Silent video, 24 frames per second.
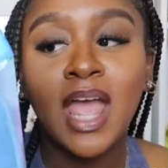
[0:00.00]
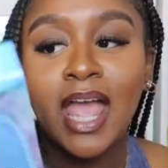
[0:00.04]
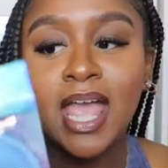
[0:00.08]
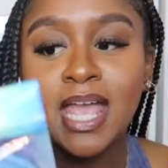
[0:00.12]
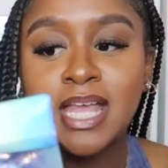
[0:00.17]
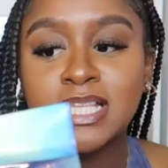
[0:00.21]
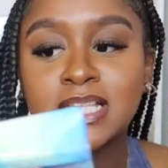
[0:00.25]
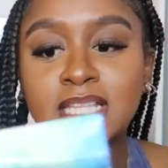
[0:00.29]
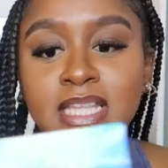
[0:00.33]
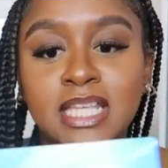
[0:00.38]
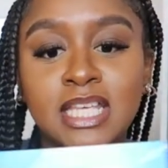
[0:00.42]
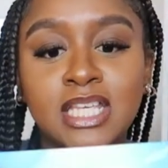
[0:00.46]

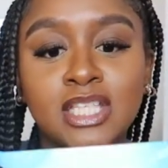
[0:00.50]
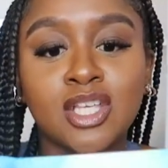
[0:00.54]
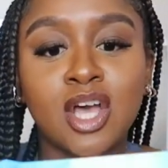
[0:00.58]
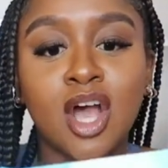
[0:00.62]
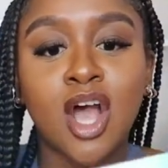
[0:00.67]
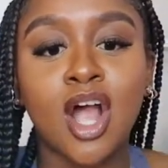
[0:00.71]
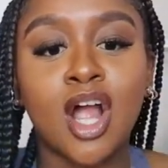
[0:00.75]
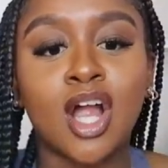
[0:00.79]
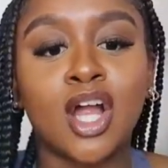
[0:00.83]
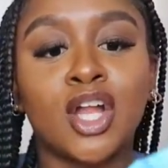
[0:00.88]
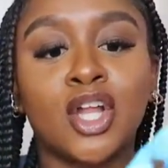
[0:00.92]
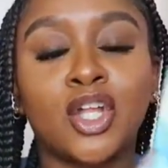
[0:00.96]
and these
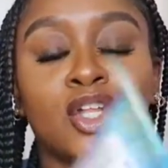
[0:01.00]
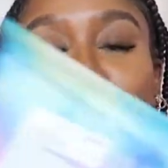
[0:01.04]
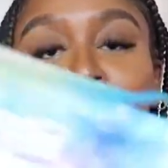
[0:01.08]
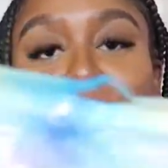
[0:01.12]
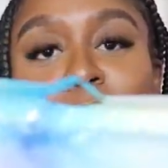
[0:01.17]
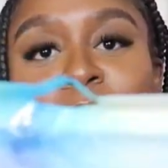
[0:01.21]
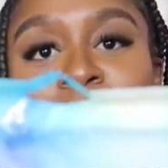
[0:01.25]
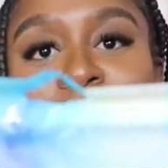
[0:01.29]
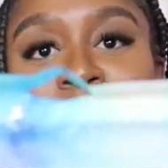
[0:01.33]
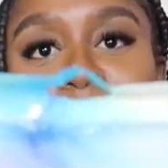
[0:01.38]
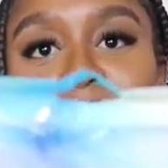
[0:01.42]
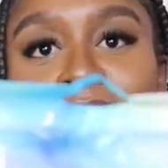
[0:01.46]
are
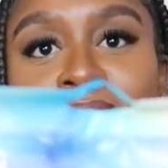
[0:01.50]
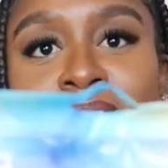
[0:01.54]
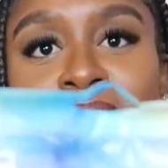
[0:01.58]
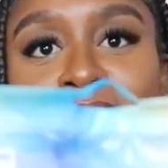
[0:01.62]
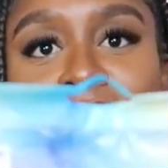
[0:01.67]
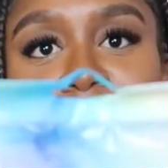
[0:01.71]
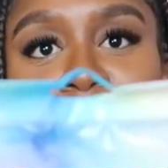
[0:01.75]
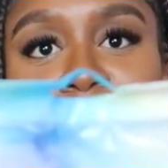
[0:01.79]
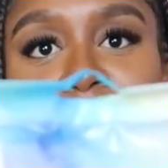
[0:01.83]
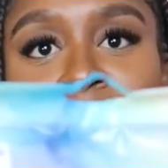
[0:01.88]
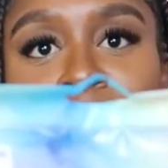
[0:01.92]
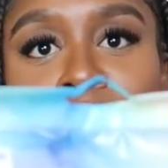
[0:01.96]
three ninety
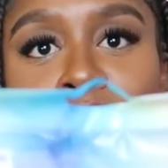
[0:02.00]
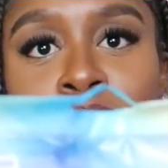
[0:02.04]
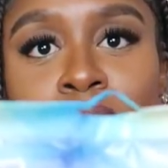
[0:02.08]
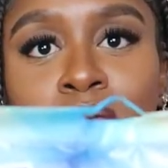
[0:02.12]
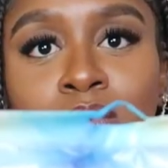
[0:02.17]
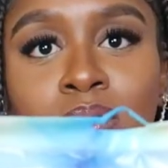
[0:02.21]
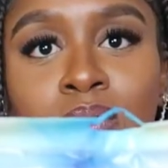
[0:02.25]
nine.